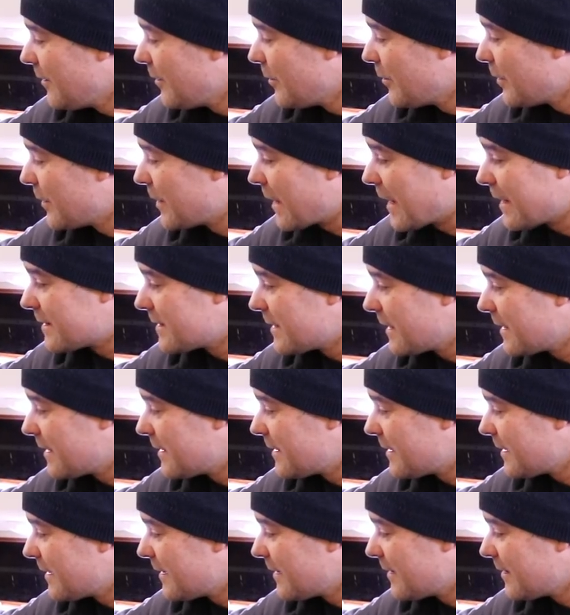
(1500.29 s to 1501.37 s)
with that
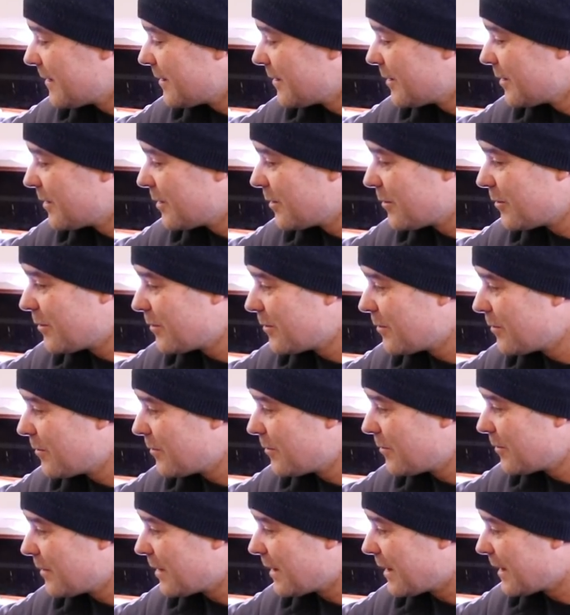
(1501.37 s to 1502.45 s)
said, uh,
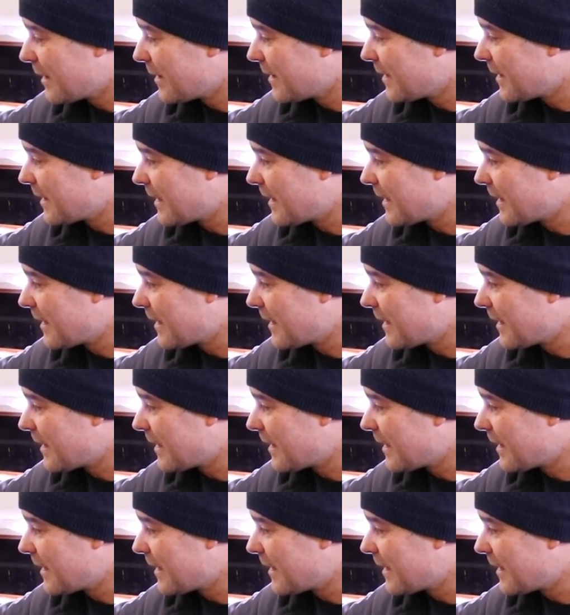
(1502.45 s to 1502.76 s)
I'm going